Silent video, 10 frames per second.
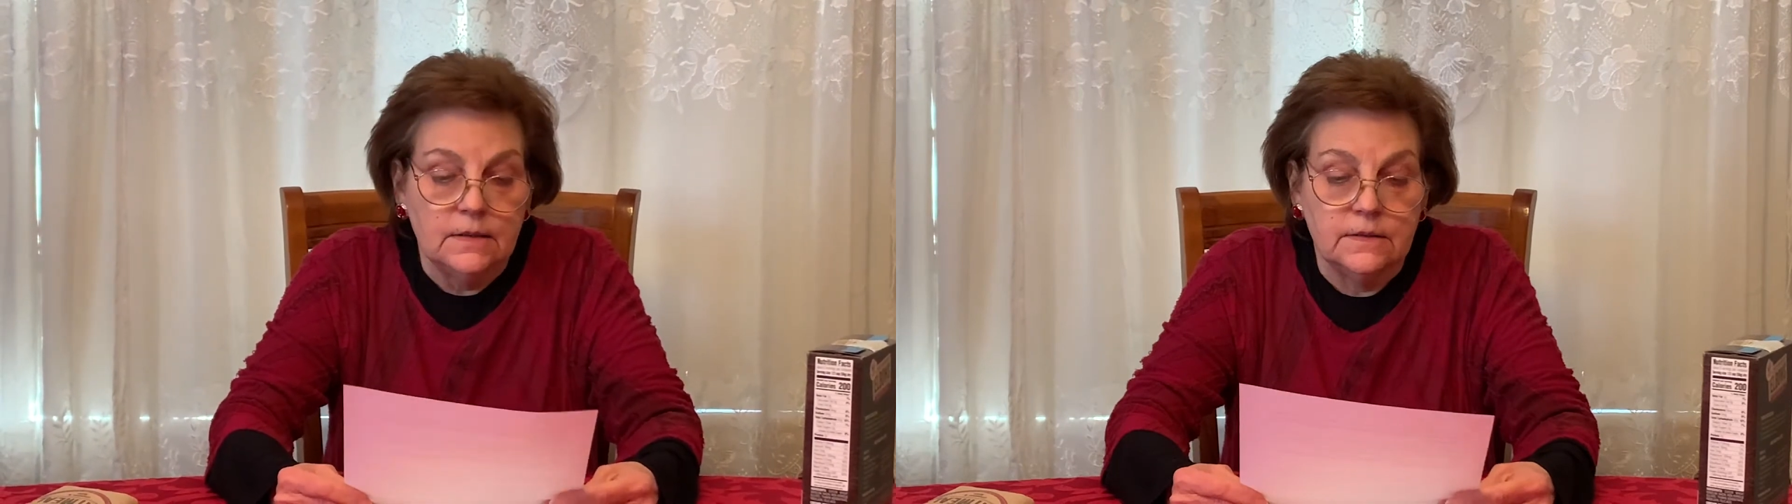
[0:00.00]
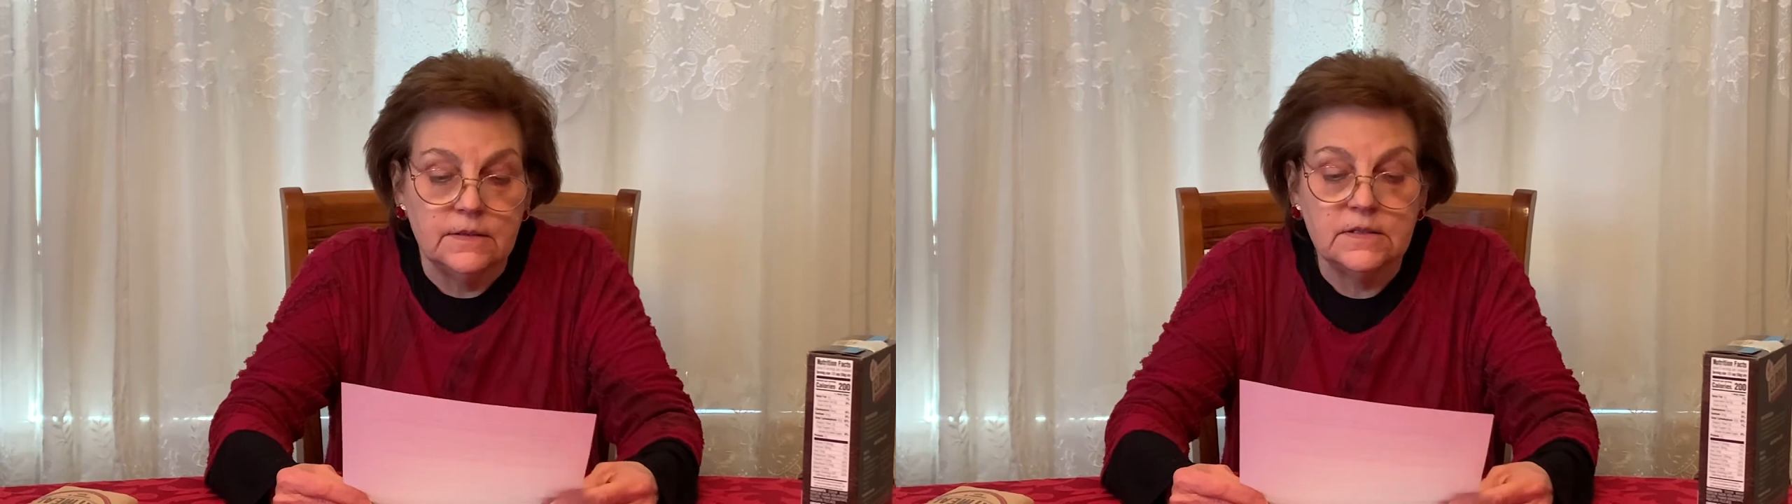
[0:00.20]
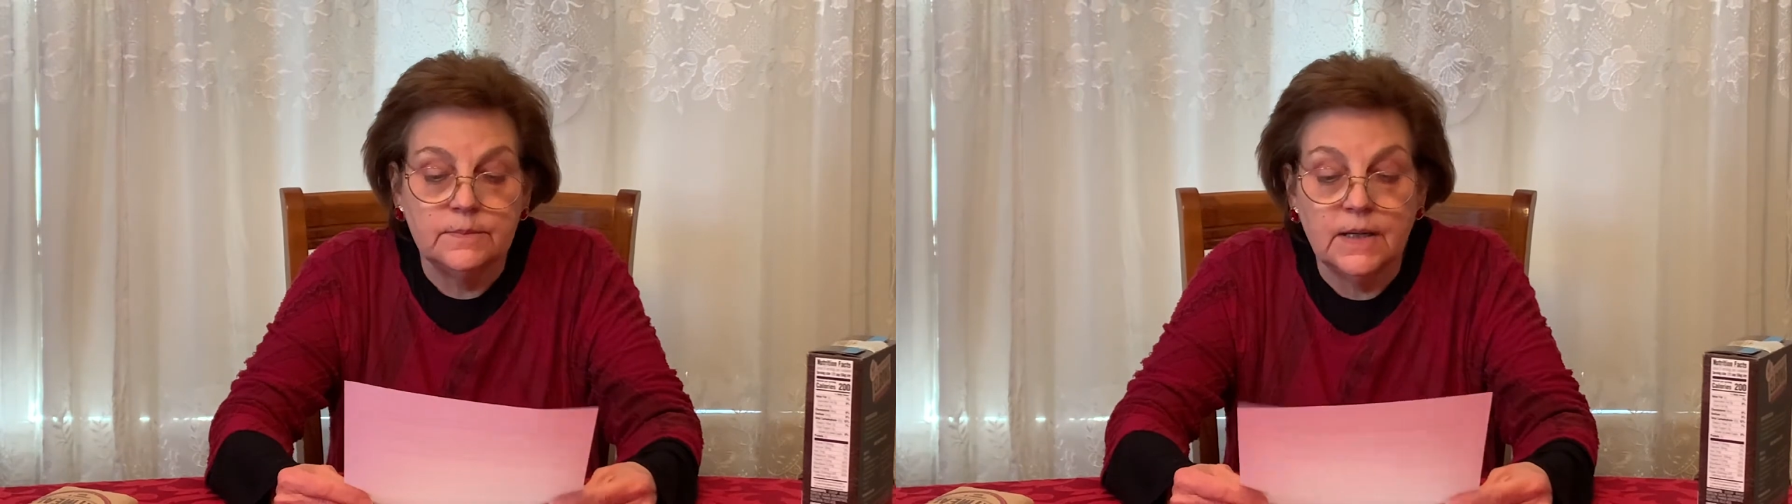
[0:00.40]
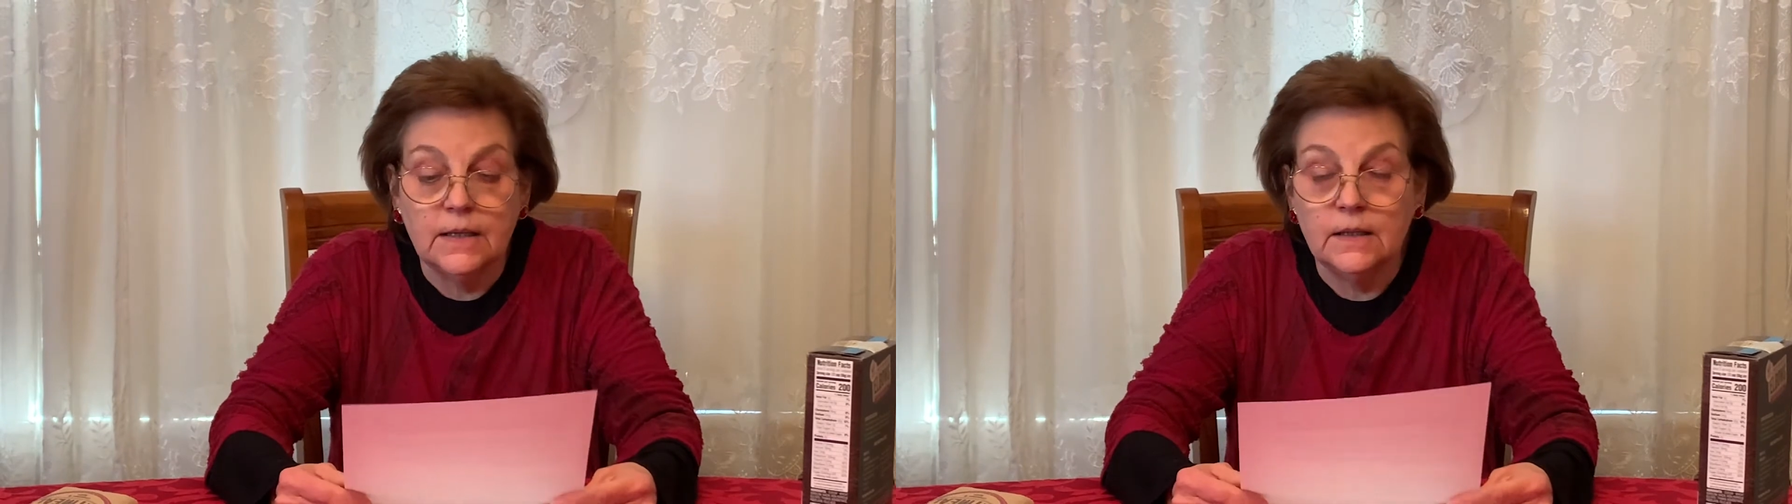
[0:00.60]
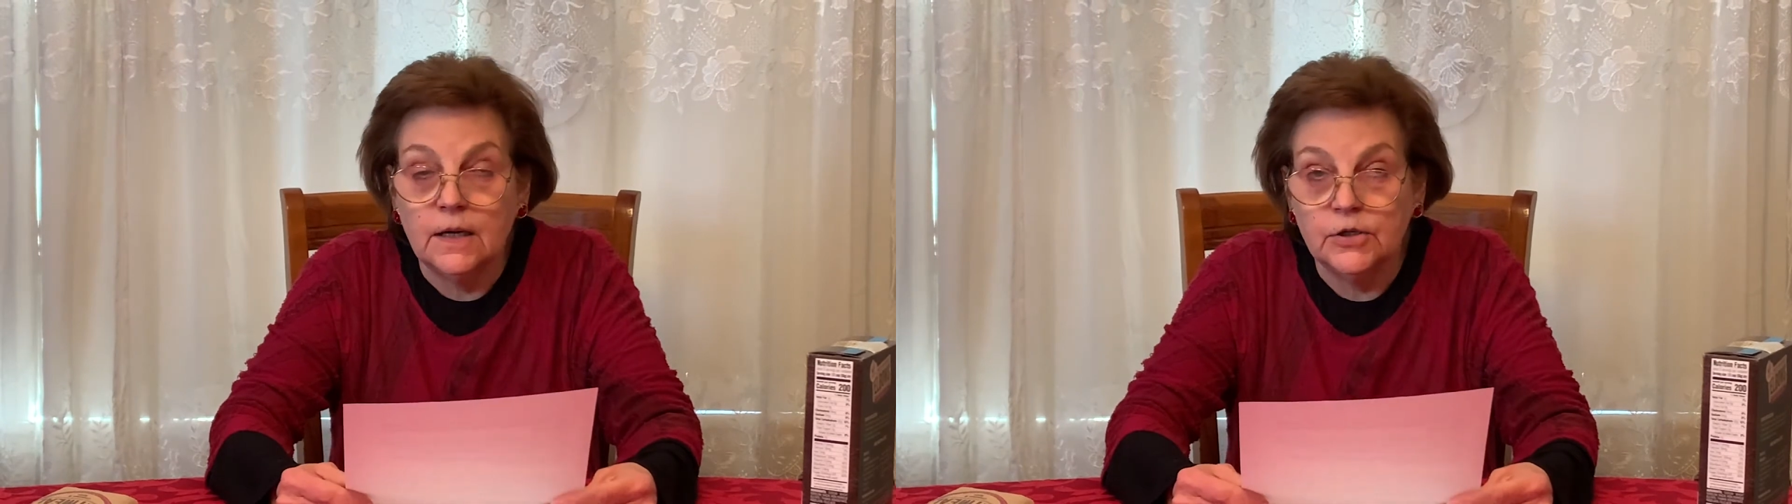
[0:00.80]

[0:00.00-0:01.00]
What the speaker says: This made a